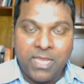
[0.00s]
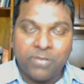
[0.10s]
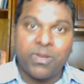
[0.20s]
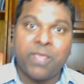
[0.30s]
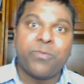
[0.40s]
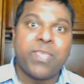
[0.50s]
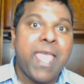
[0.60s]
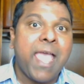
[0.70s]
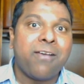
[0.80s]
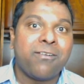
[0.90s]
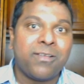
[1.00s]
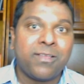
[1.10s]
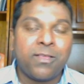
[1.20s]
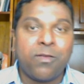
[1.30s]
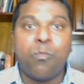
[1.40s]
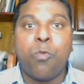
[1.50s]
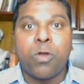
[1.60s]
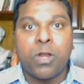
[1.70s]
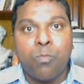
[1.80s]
Today we have more